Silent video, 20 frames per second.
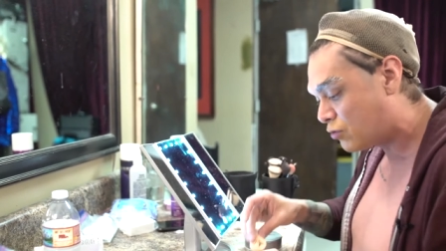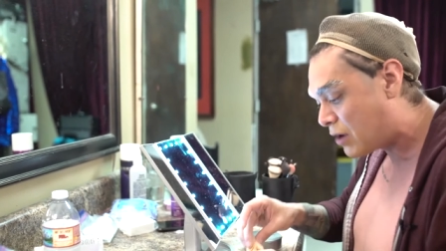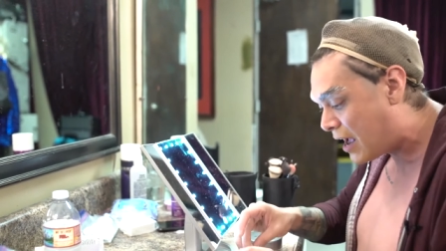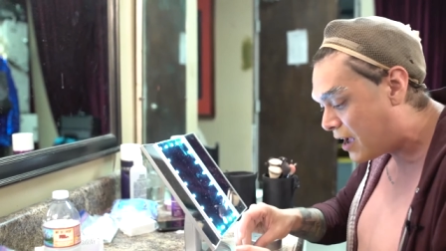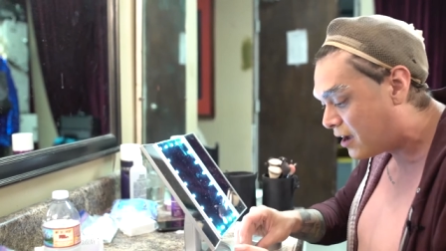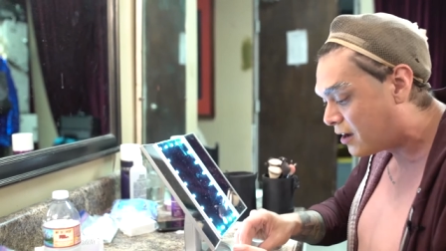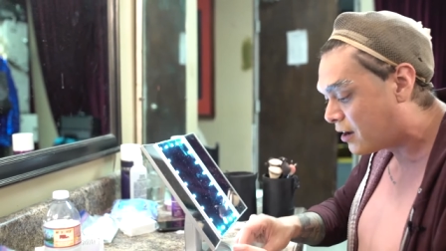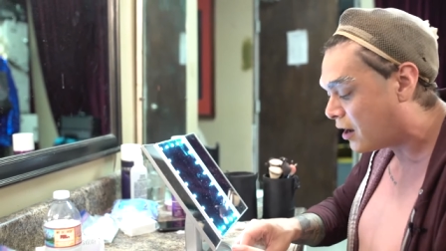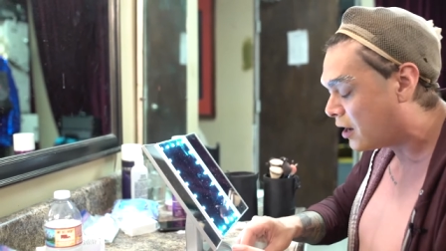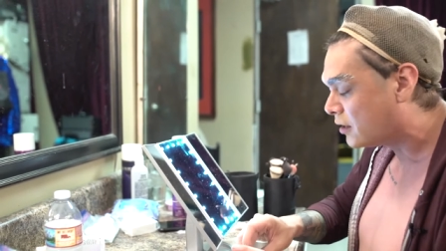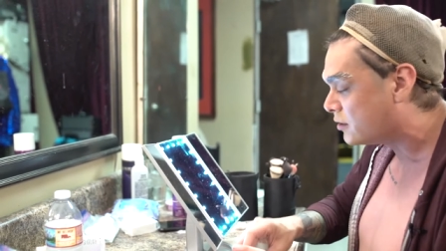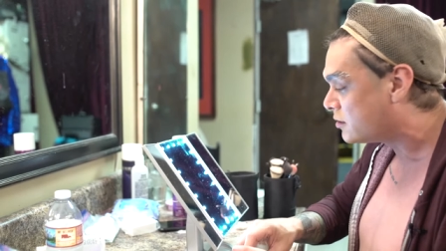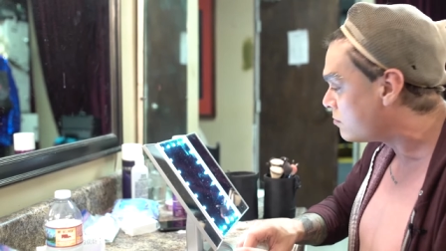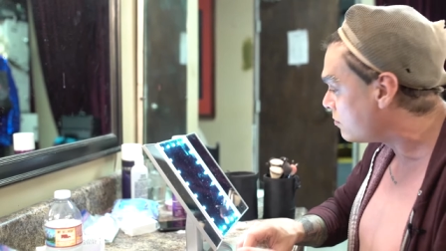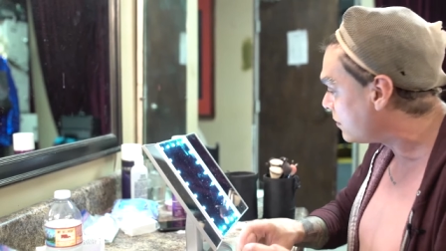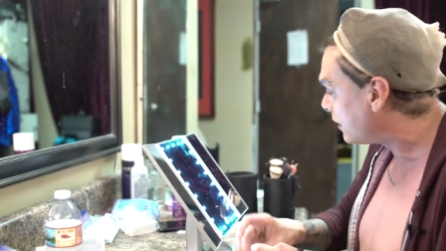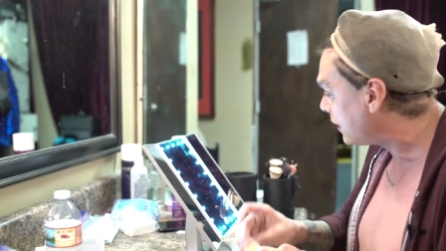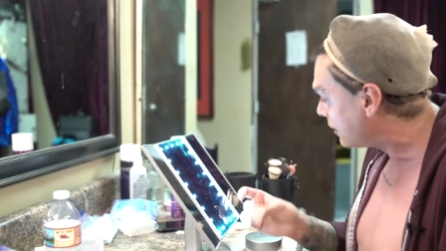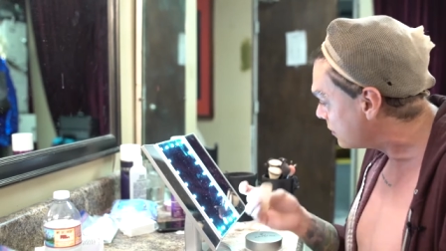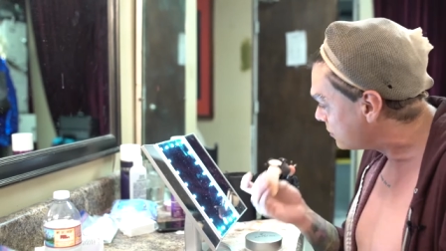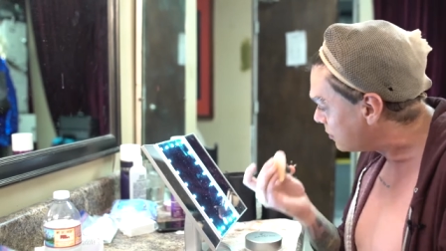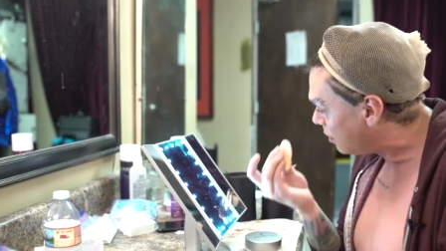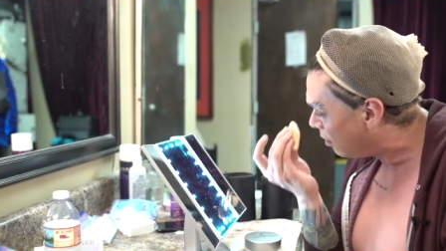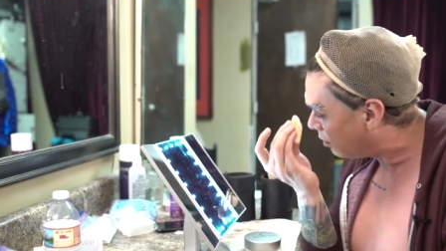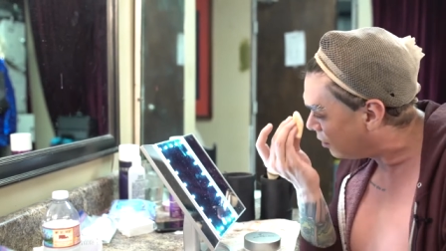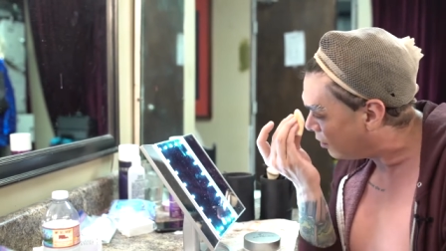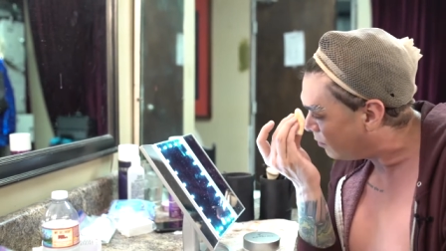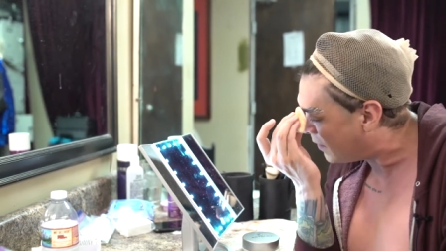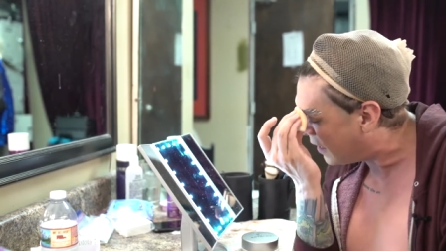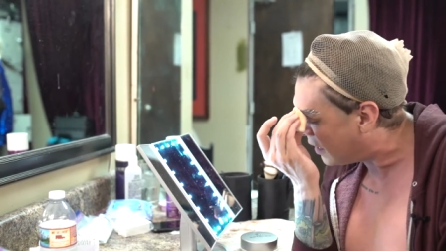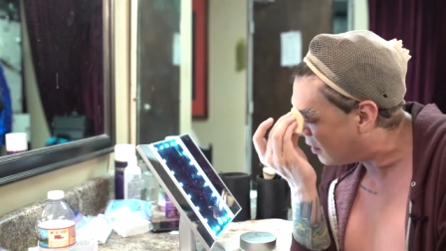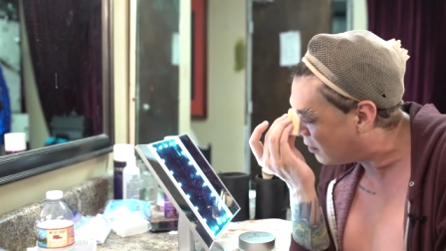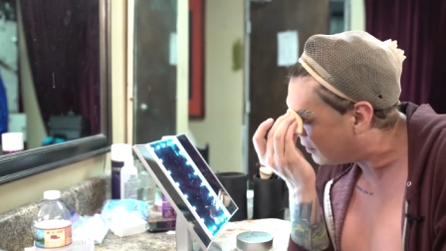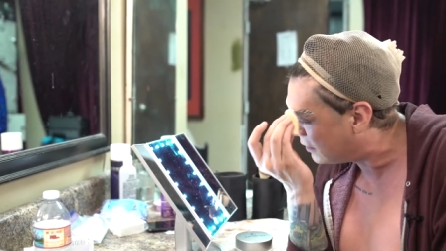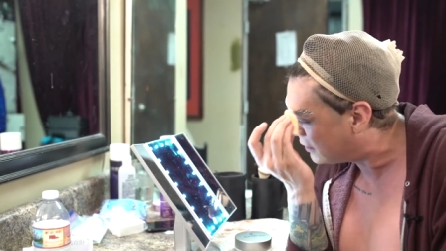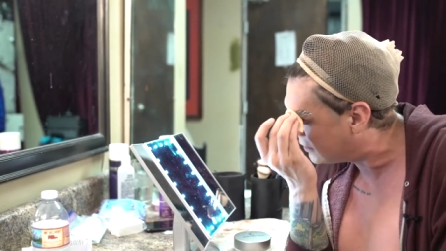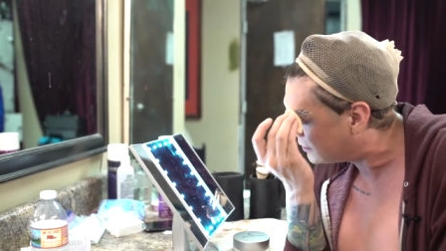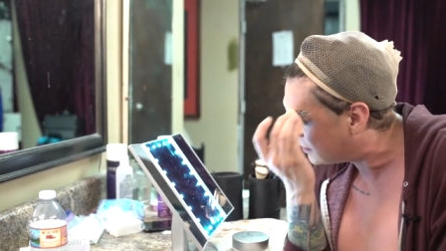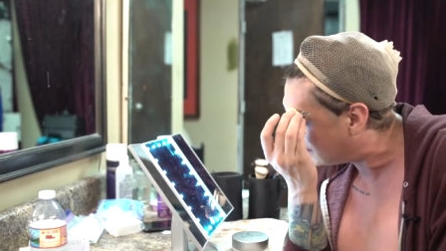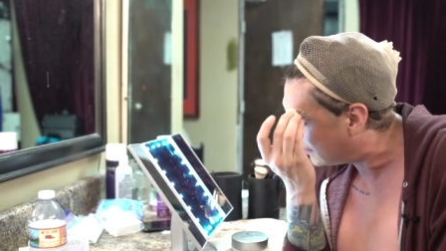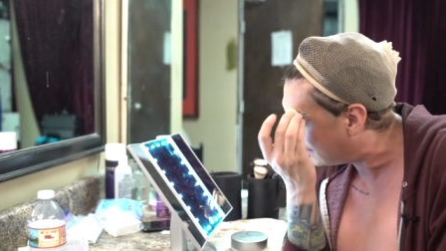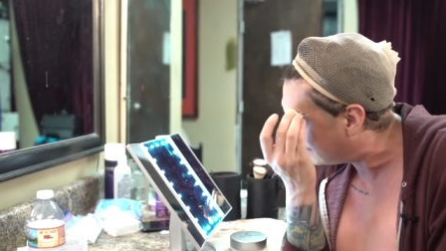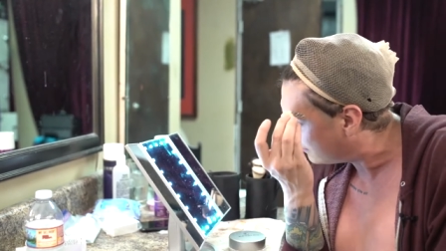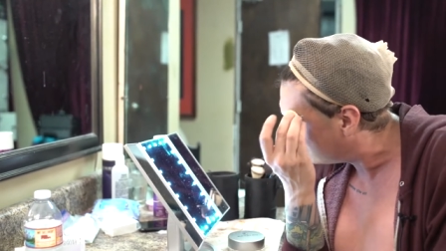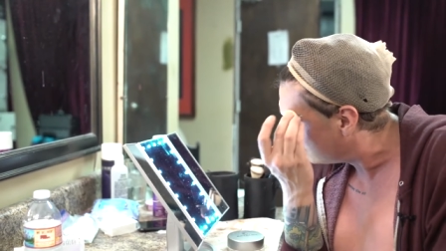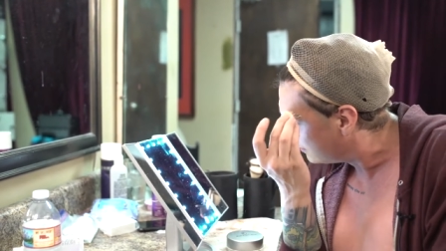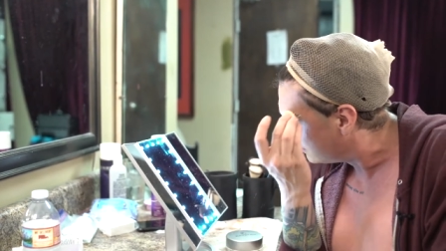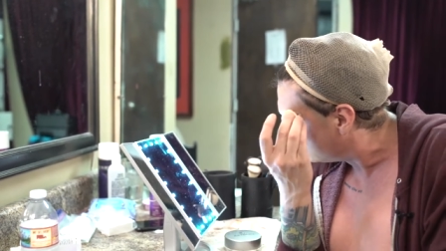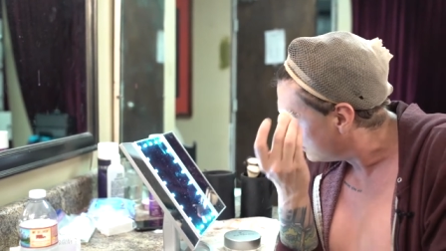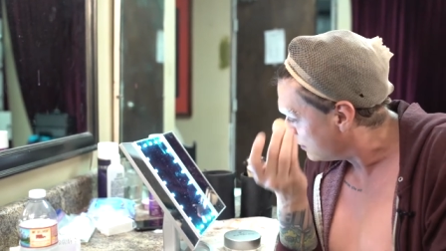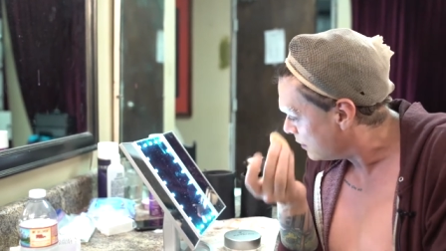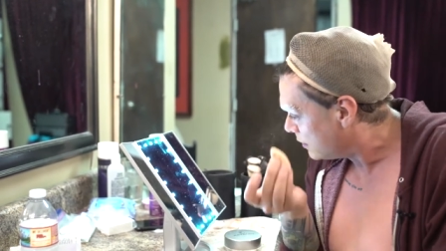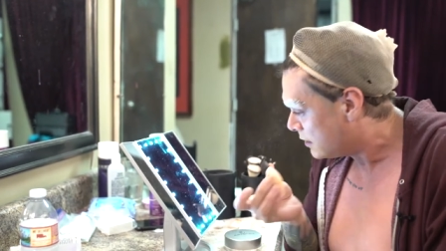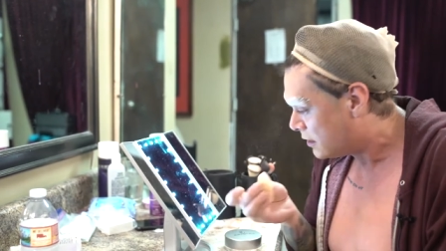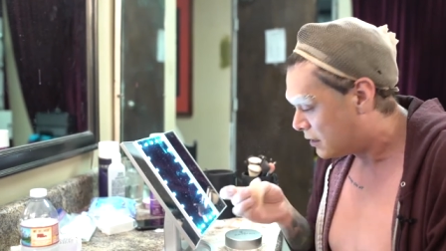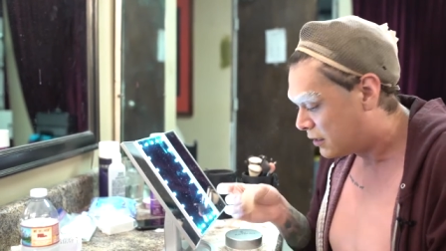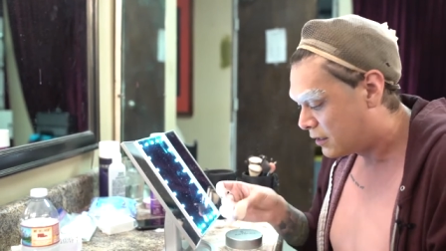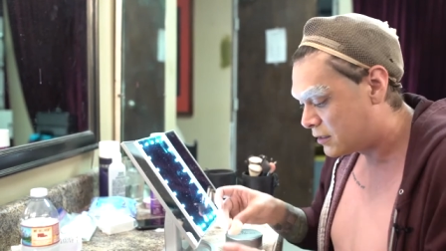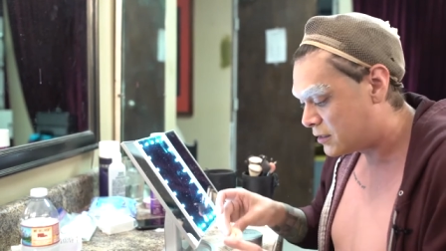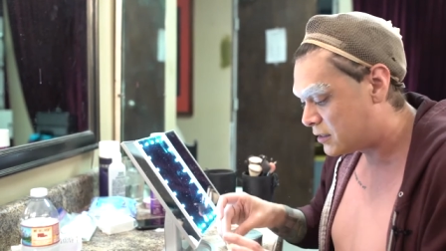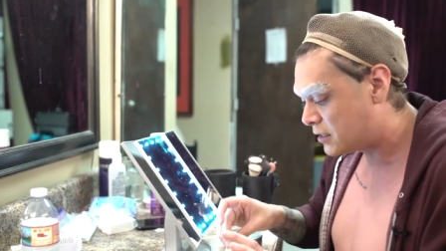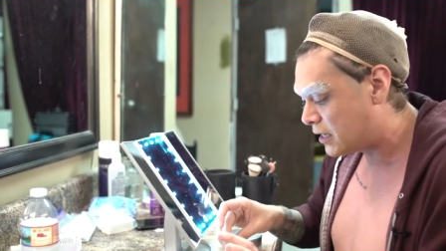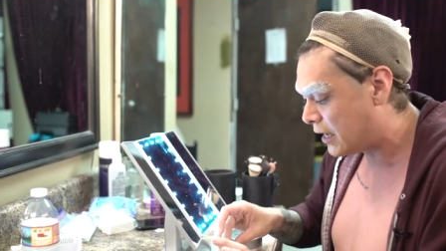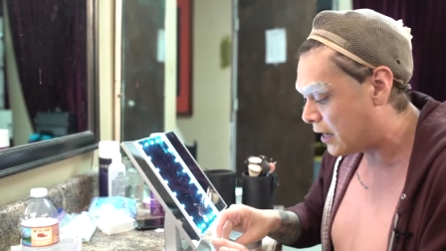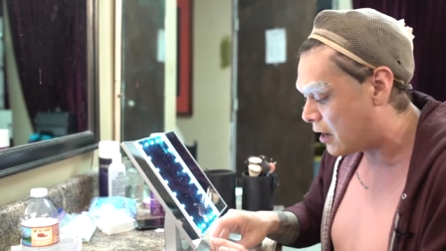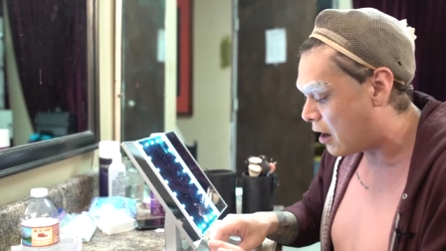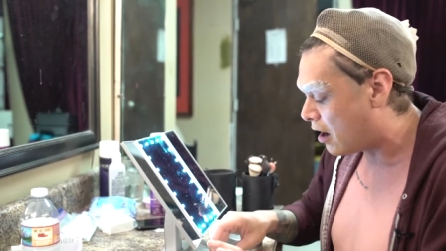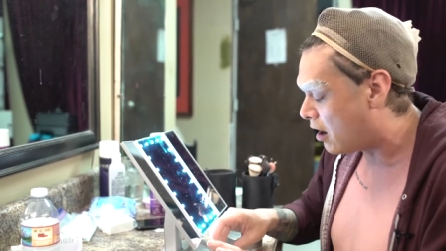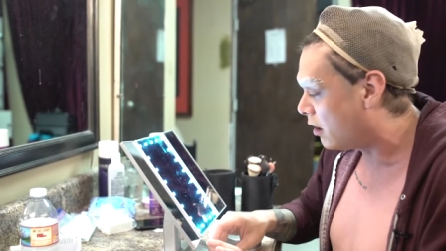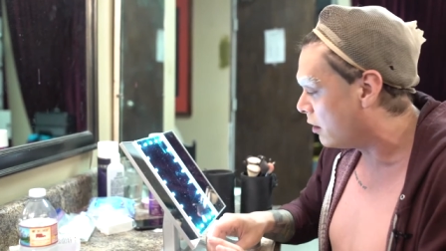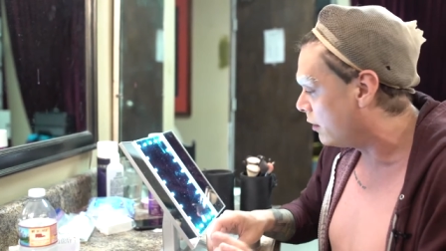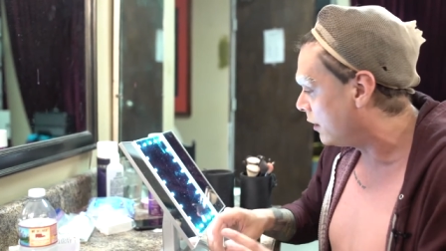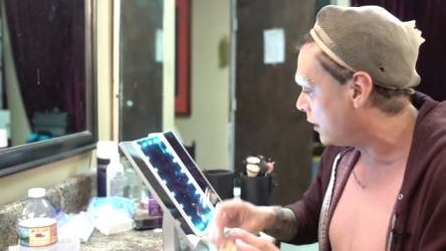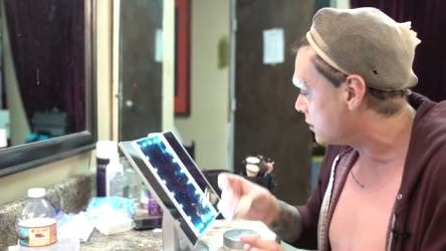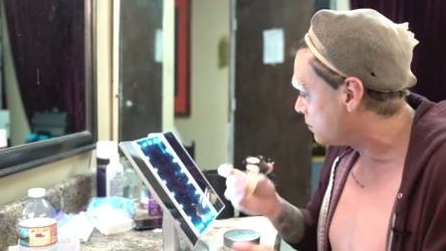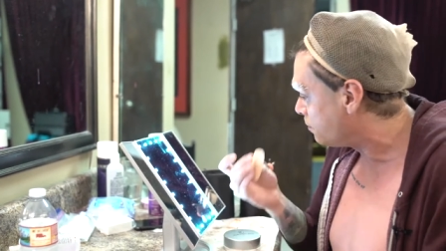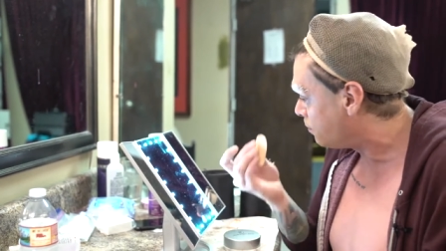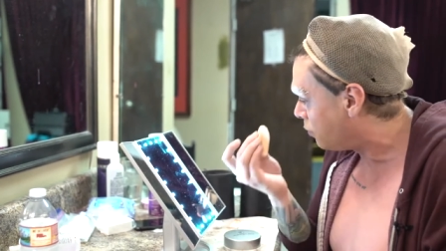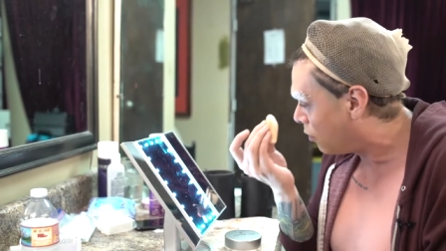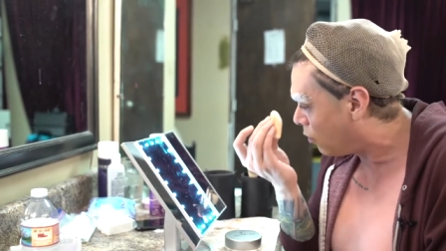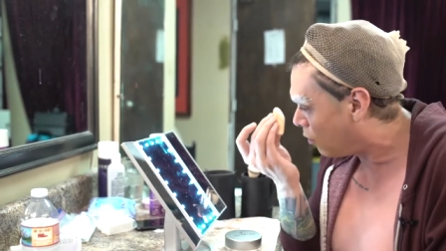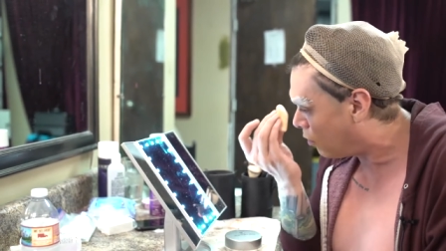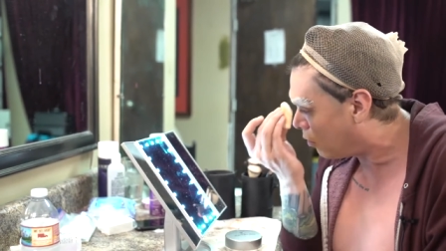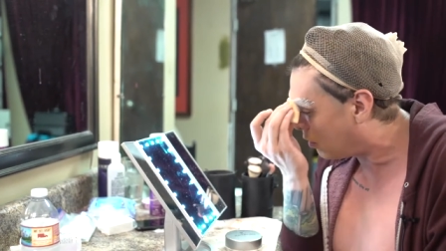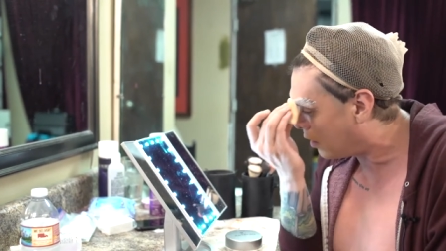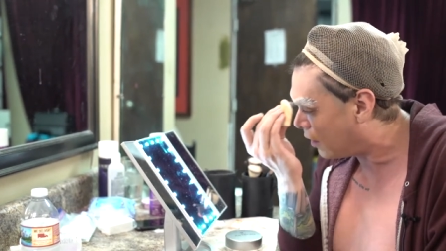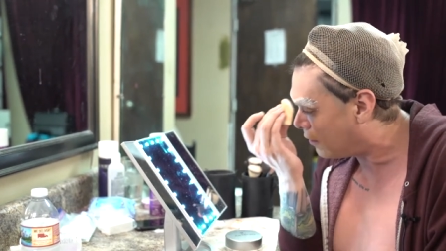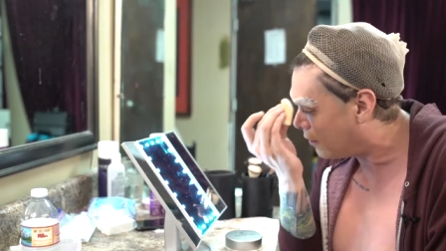con to me is all about is like seeing all these poor,